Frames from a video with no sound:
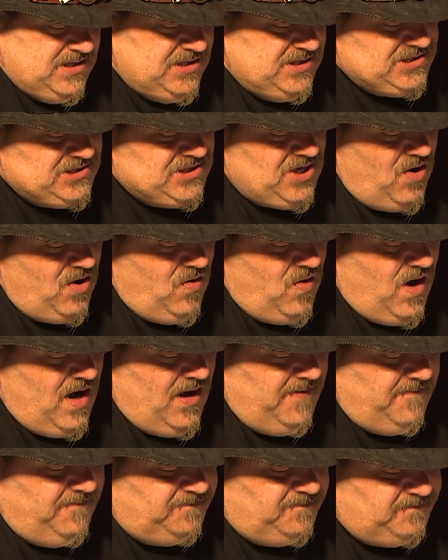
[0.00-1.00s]
So
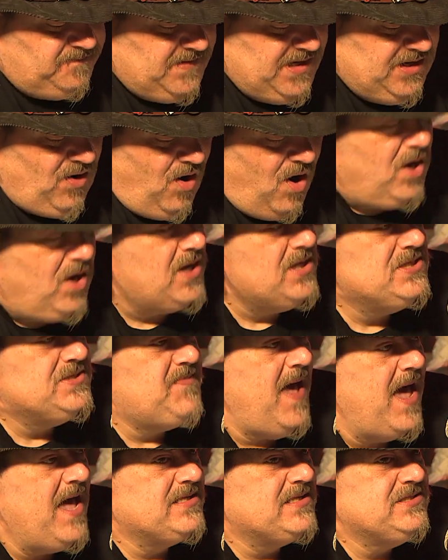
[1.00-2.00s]
it harkens
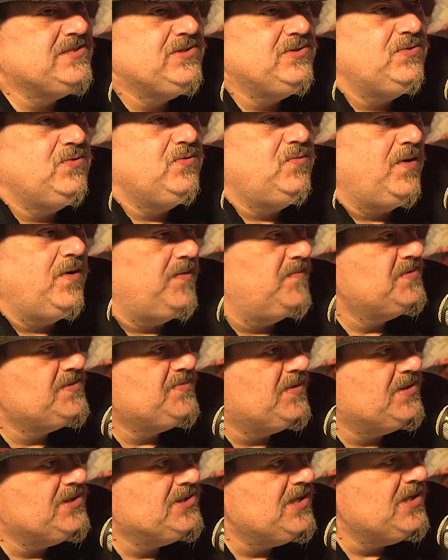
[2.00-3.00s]
back to
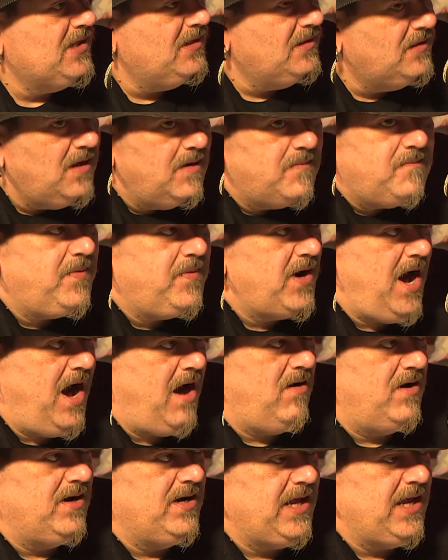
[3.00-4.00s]
Williamsport's lumber
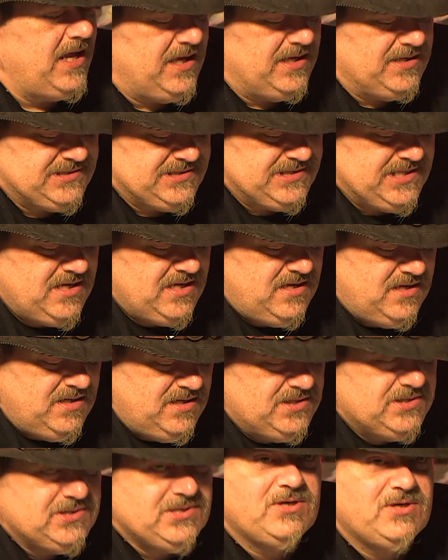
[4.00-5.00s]
era days.
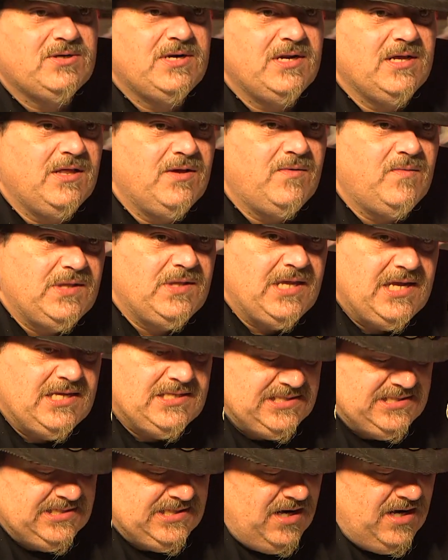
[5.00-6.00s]
So you're dealing with the
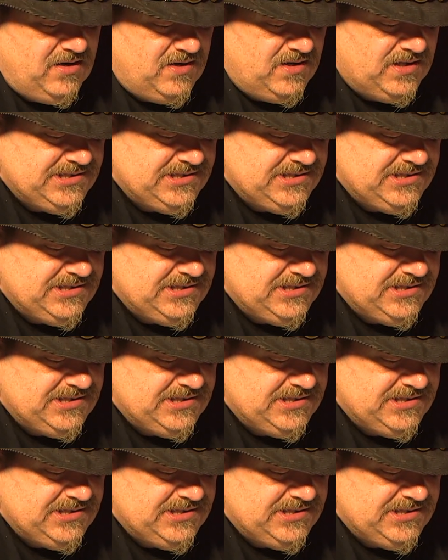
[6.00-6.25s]
1800s.